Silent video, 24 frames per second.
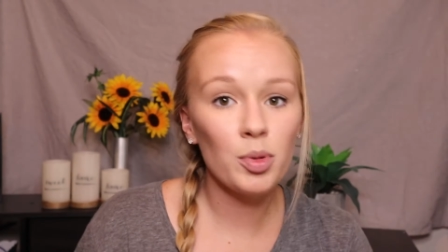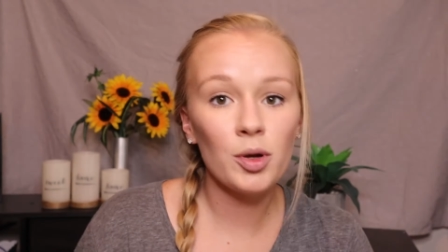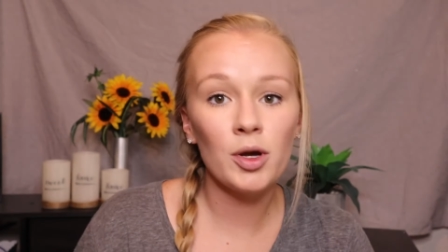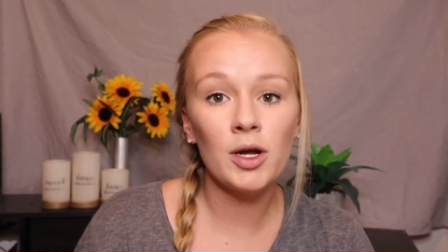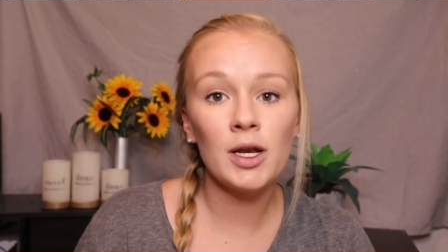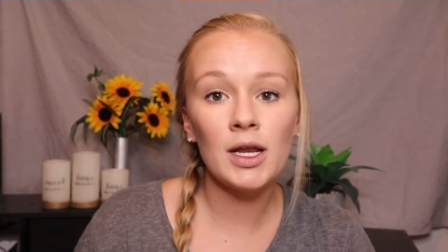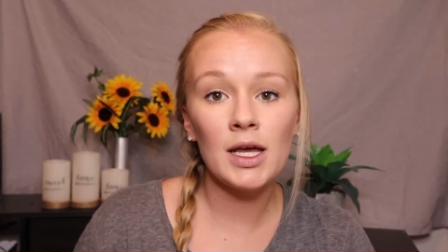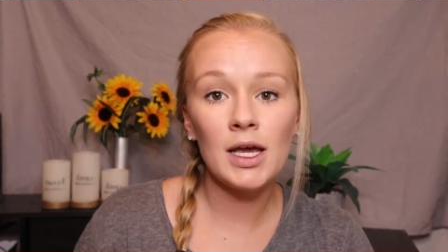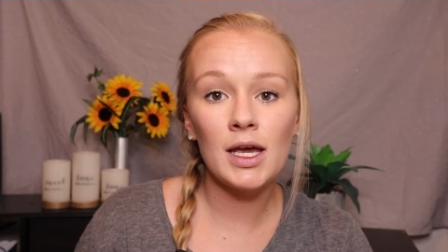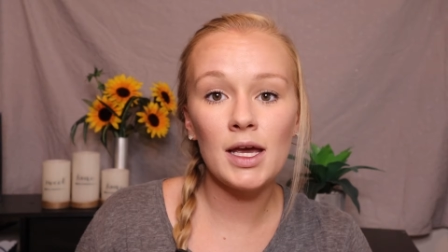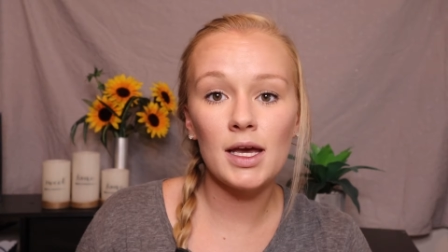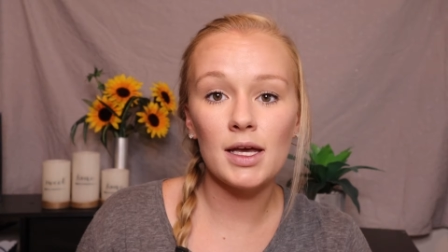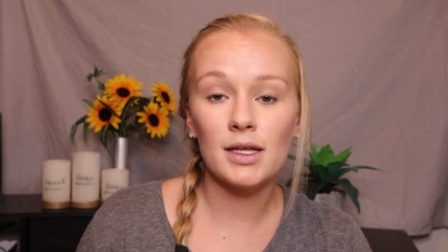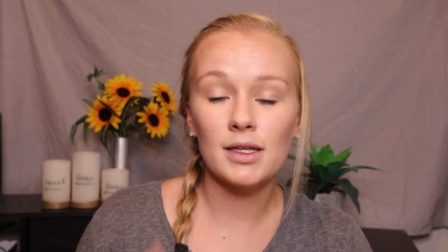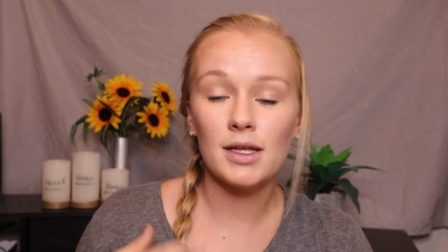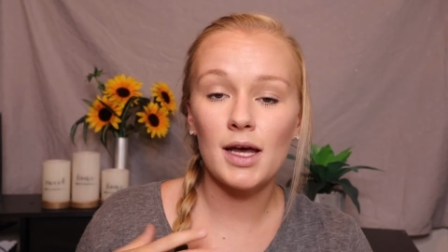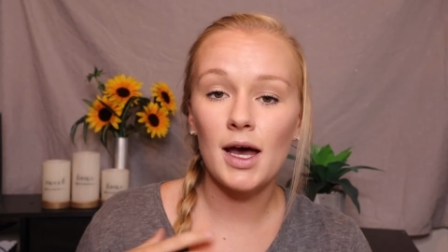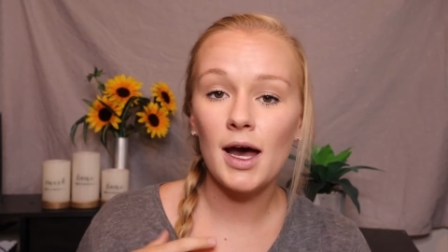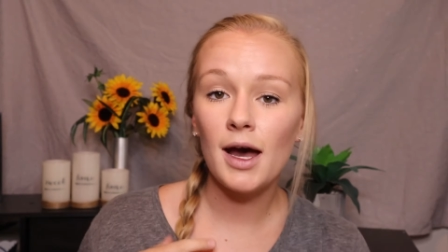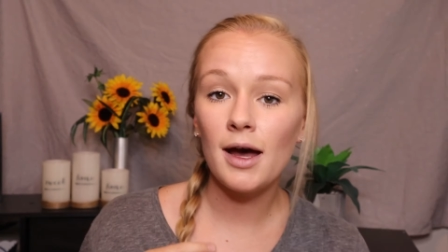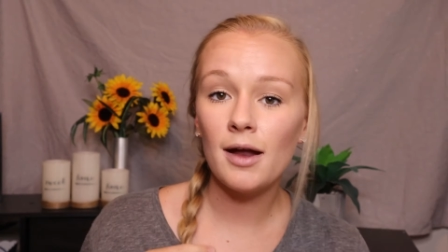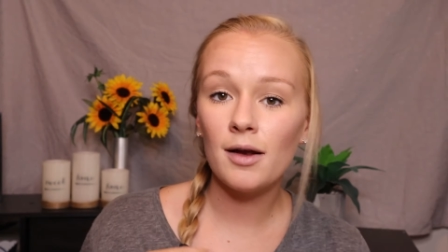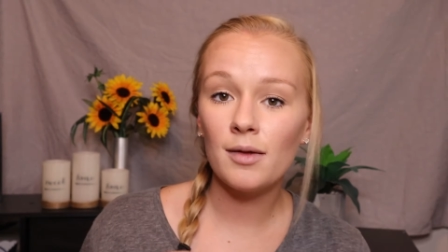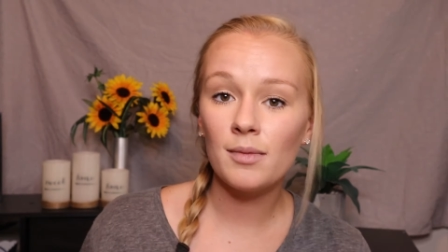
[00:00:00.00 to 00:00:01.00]
pretty, it's
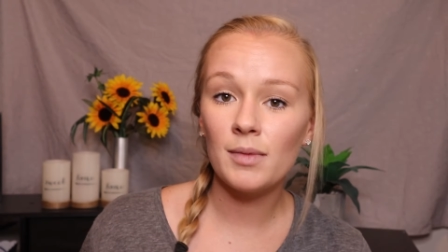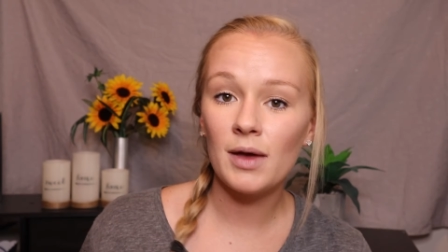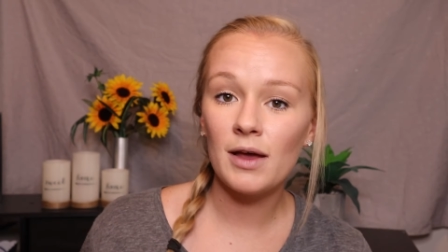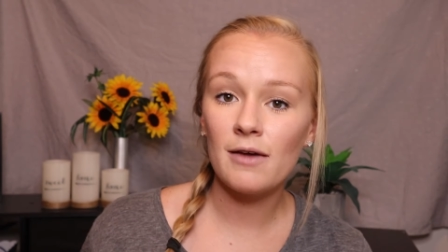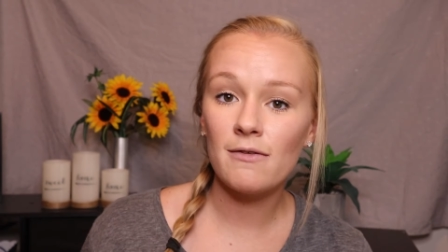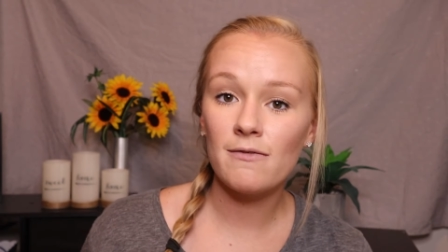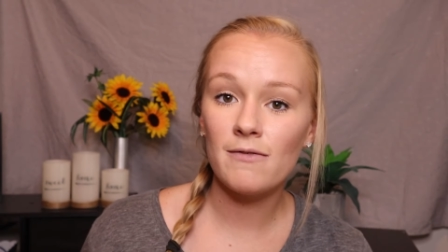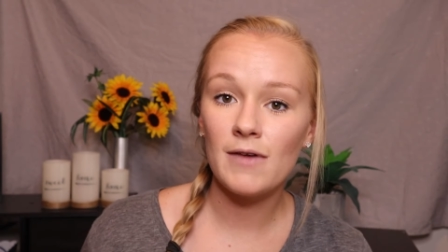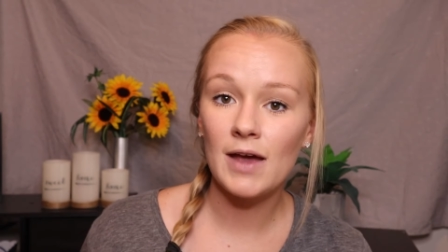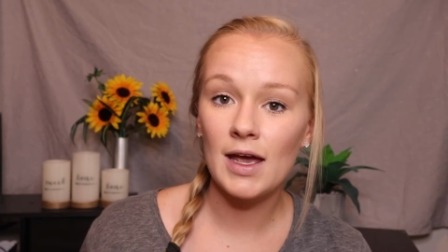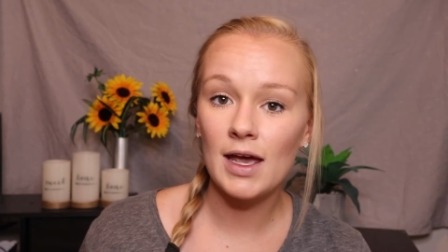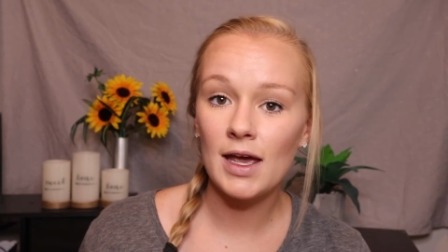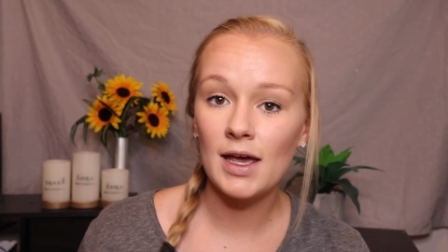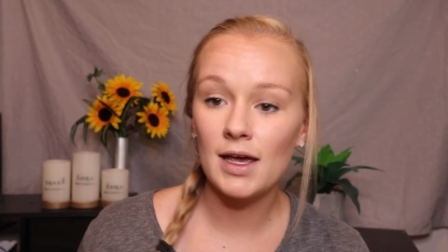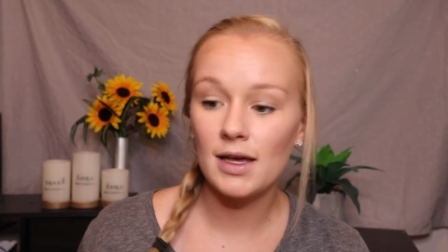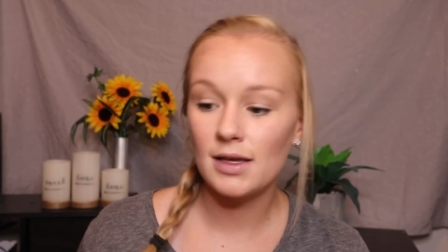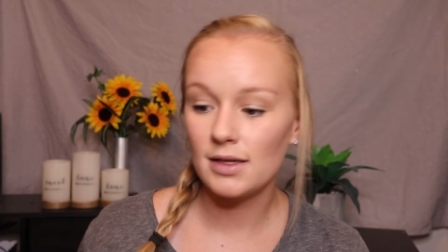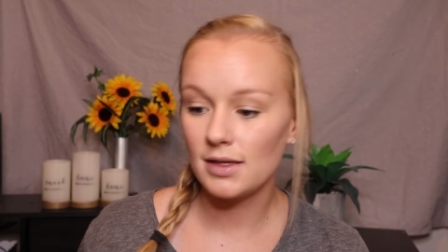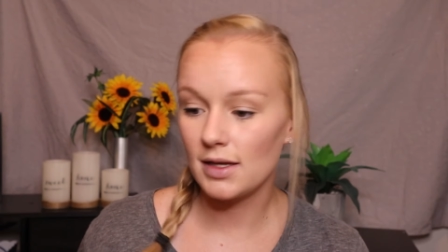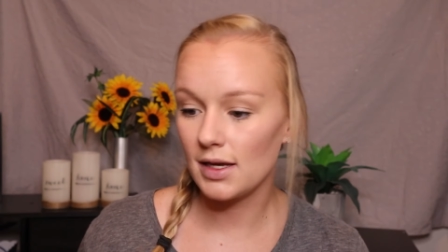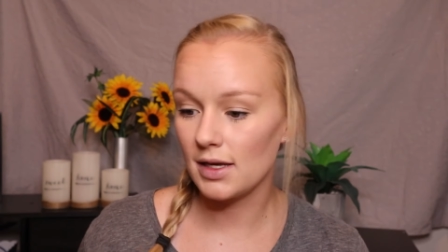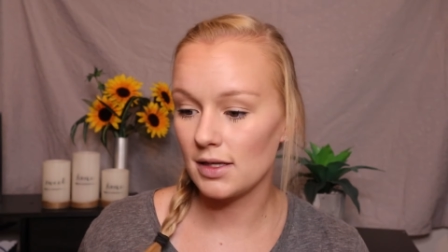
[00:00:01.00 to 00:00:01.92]
out of my face,